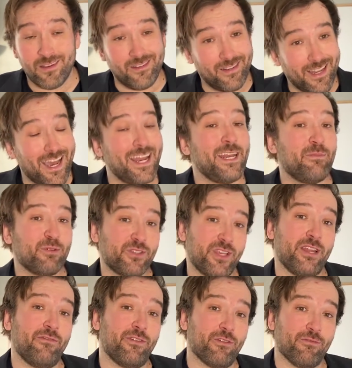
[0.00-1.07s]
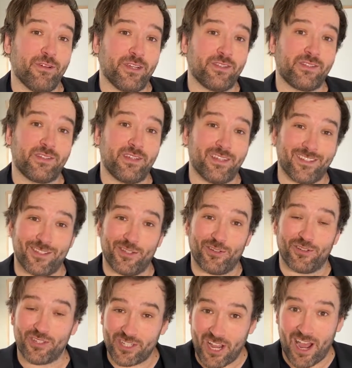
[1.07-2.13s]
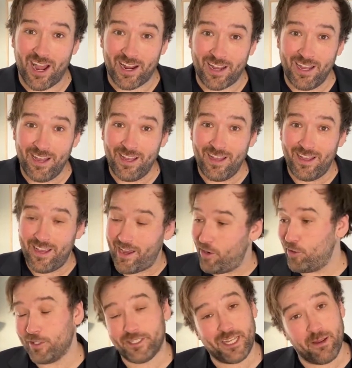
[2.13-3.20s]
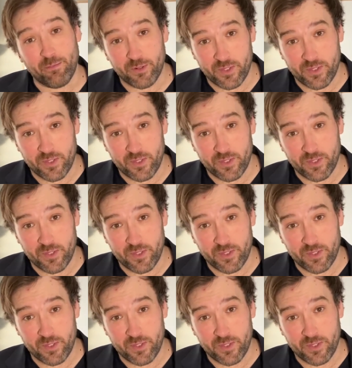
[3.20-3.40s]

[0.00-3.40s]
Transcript: 90% of your risk is in your stock, and only 10%